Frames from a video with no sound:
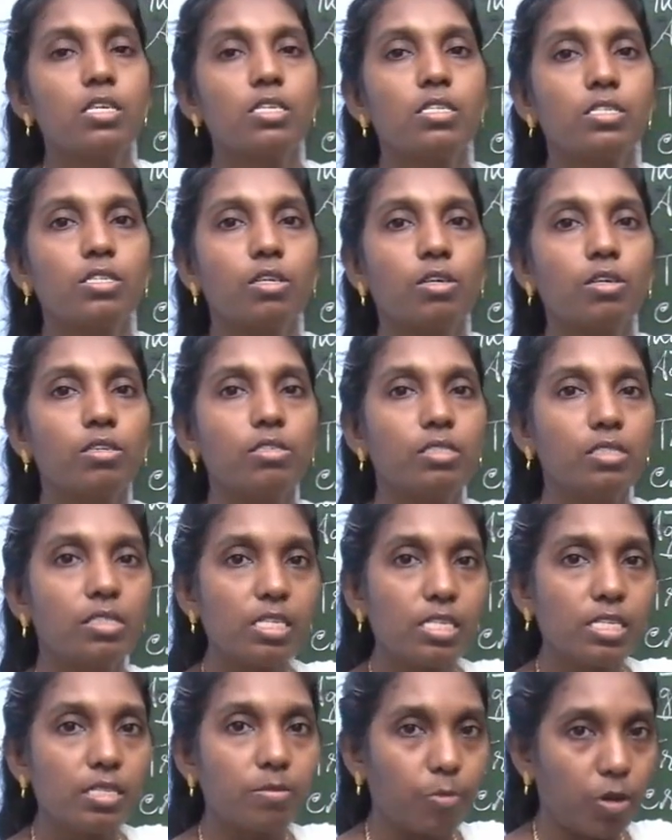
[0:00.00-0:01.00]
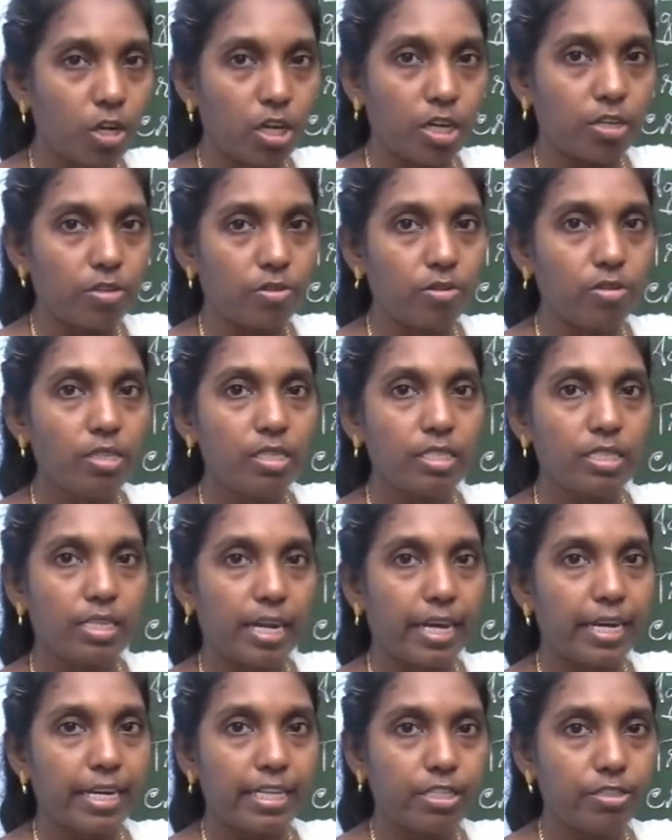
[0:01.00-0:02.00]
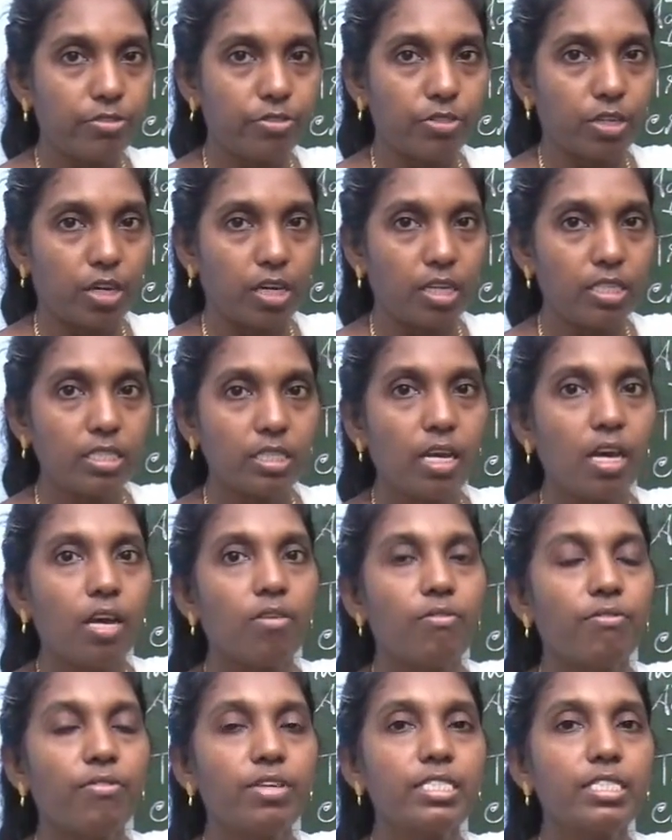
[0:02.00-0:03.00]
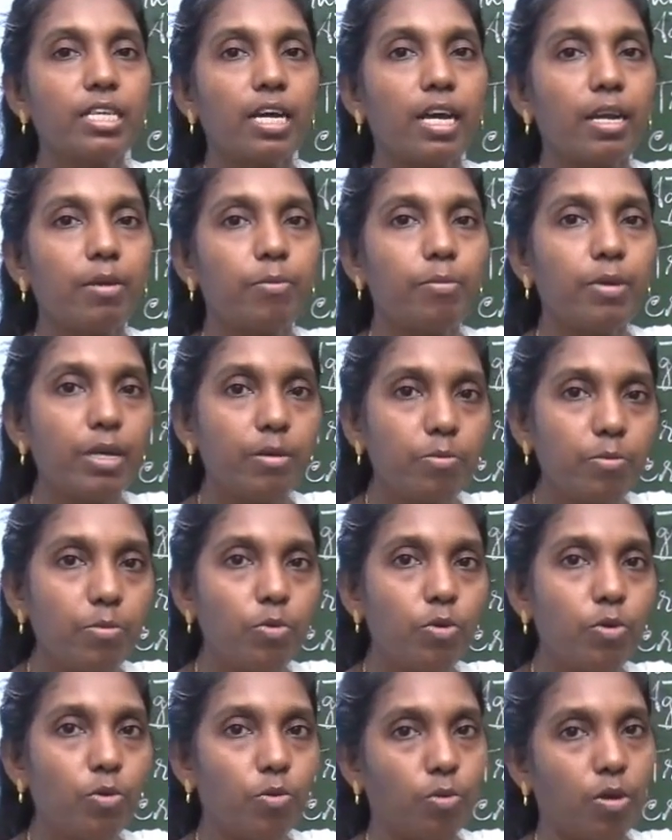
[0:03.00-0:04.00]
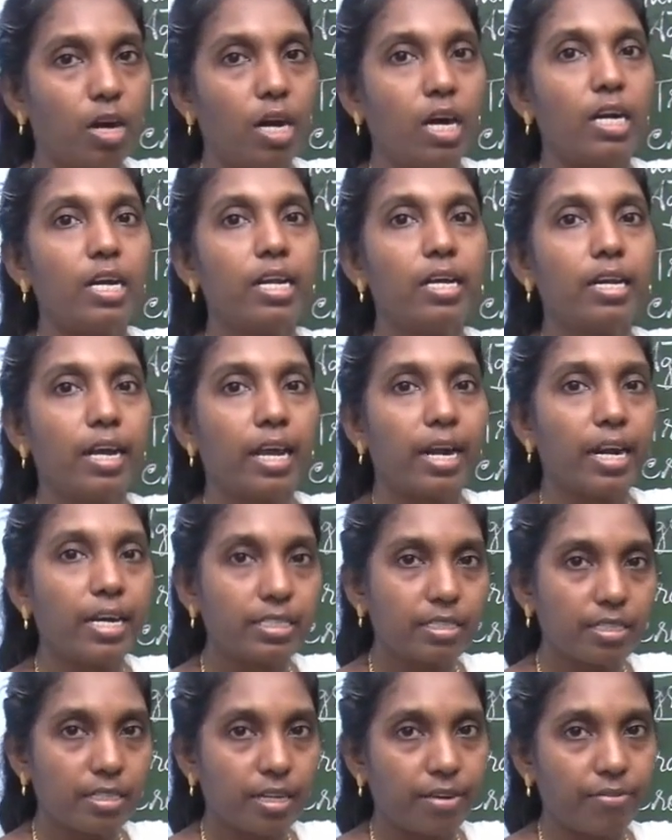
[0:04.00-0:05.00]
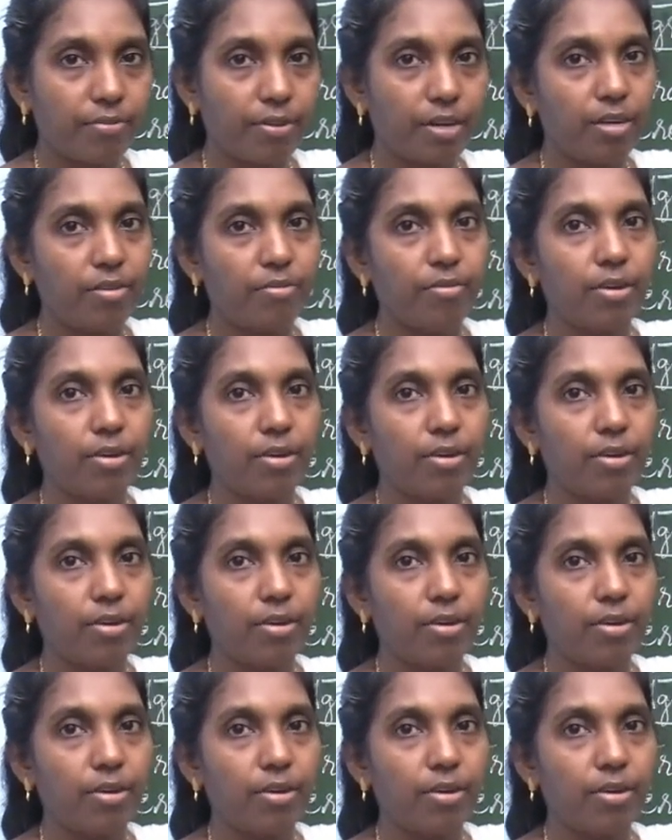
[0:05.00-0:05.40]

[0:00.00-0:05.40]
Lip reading: So, this molecule negative charge which can be moved under electric field.